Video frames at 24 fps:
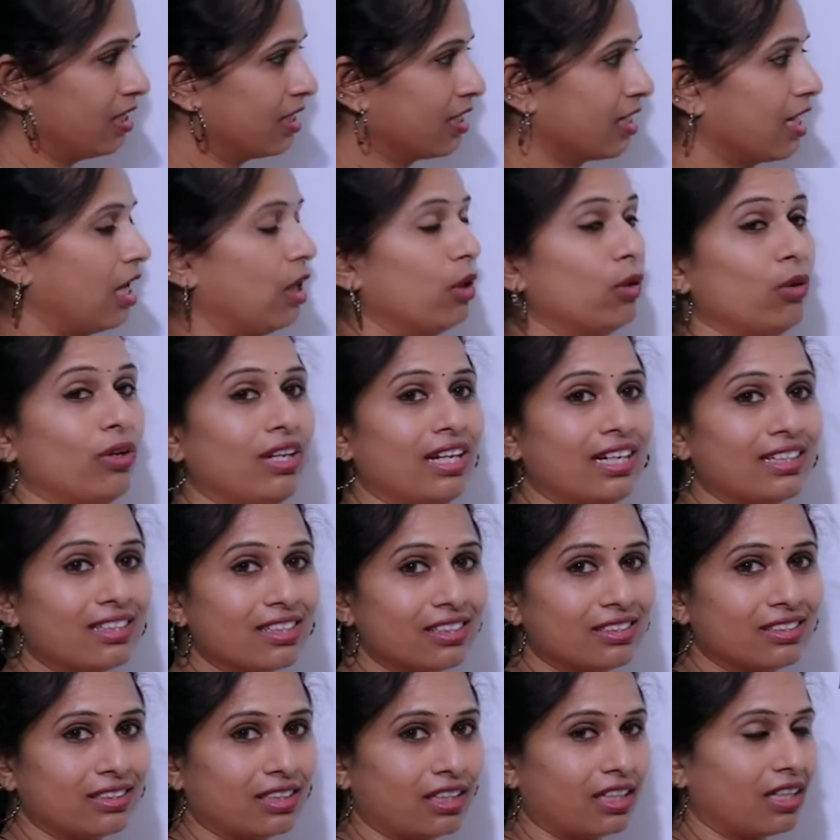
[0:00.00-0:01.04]
Now let
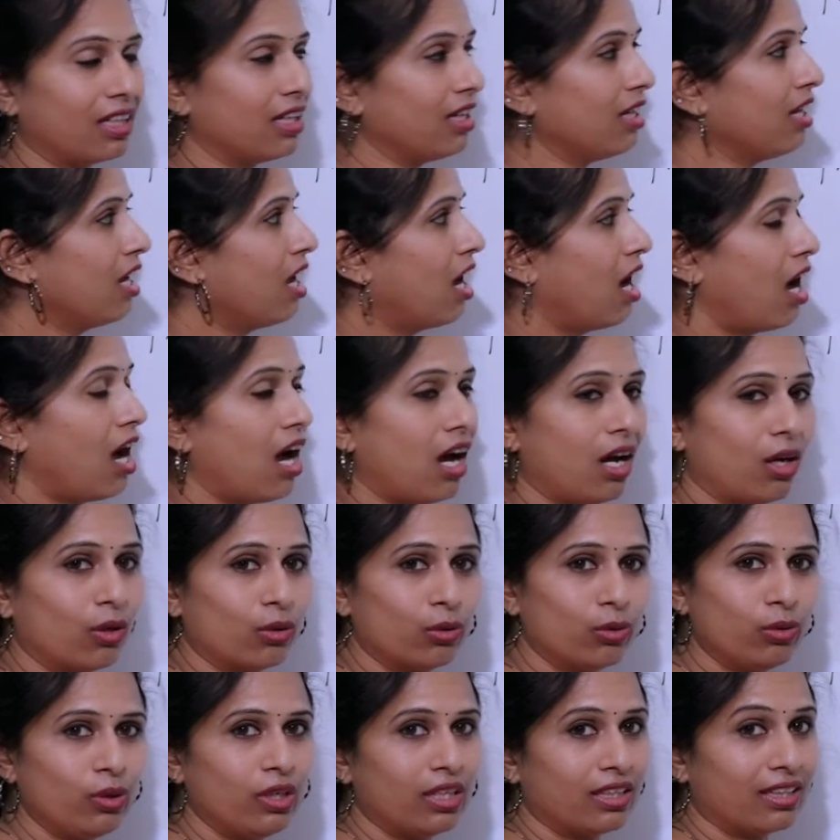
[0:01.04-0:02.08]
us see
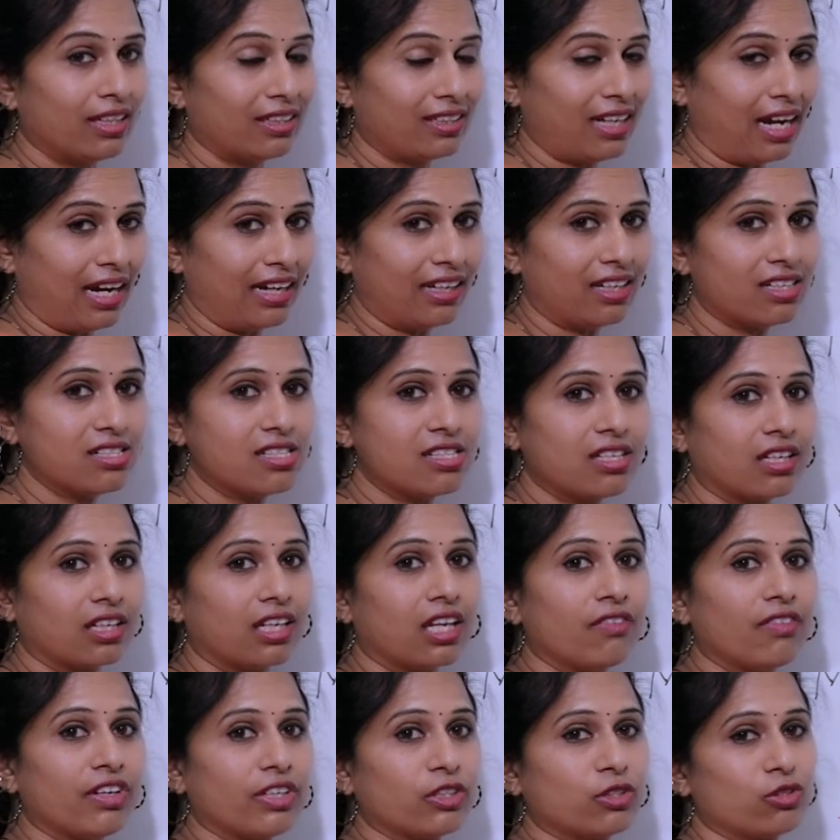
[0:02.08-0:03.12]
how the titles are
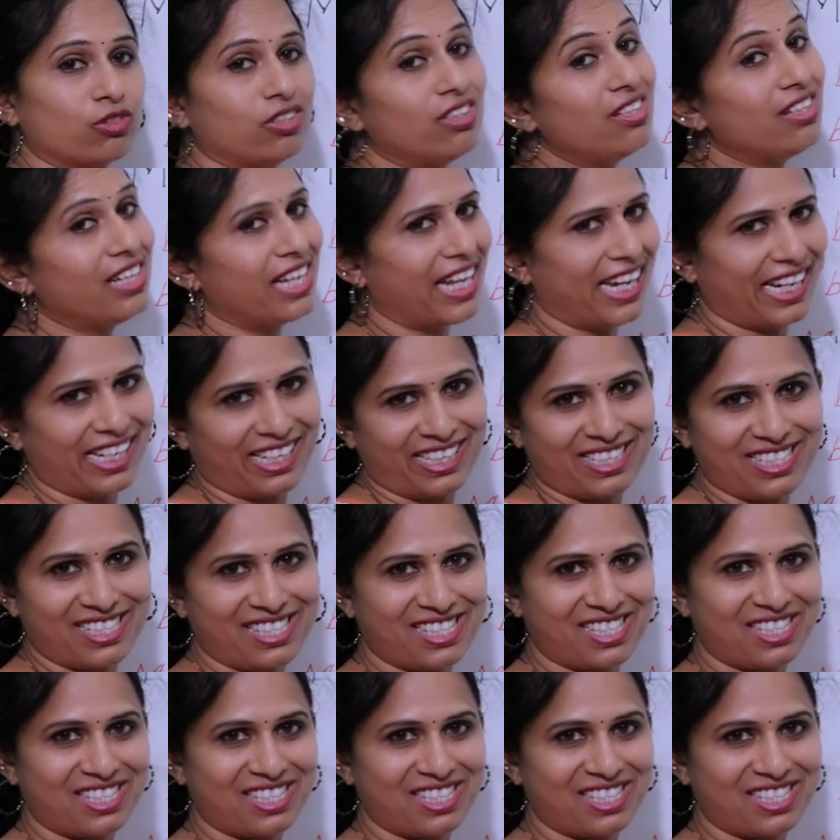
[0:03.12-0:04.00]
given to the ladies.